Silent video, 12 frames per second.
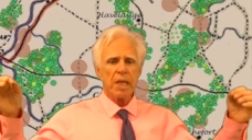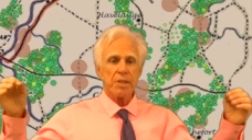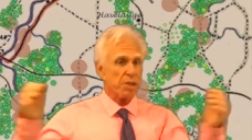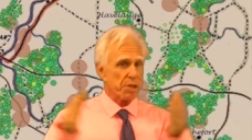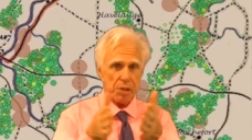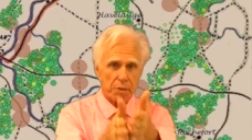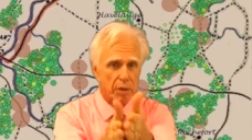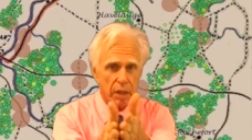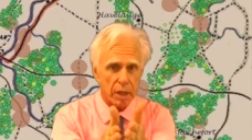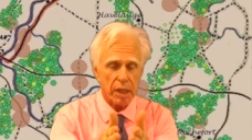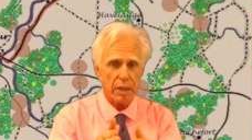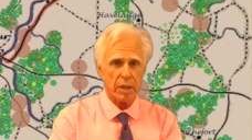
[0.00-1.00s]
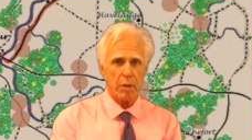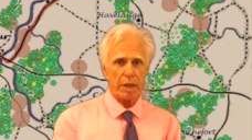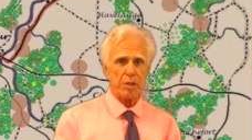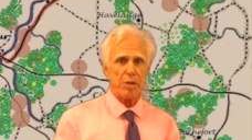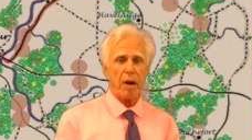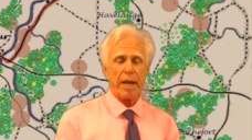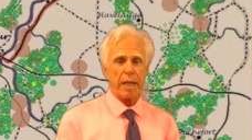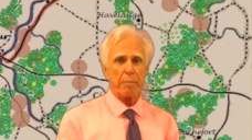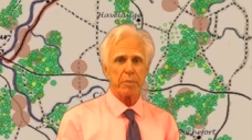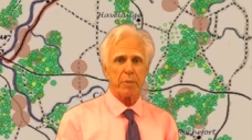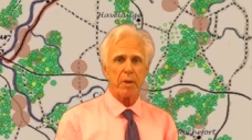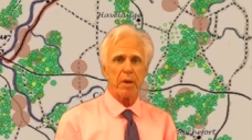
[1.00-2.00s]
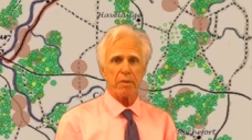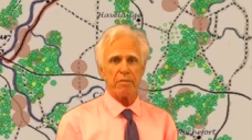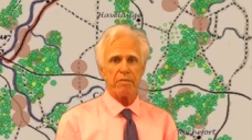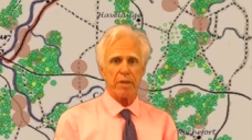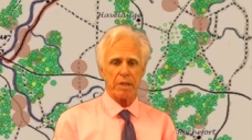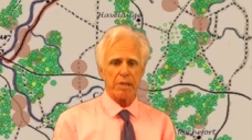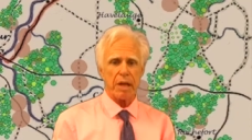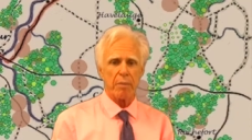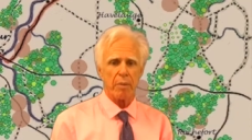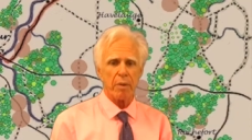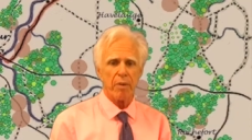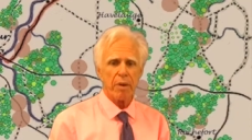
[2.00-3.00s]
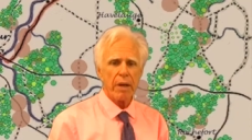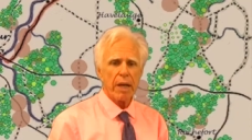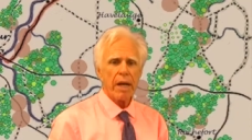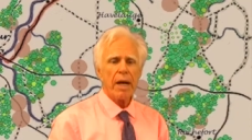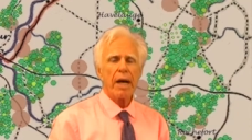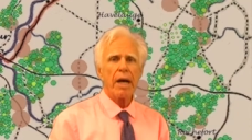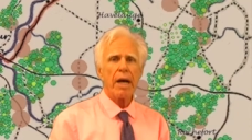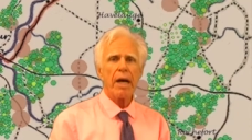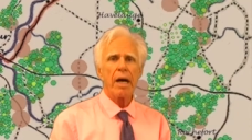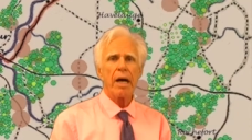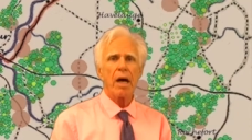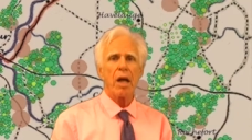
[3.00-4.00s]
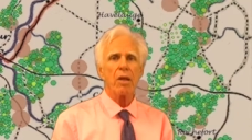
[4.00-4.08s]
just a quick strike up the road, for example. A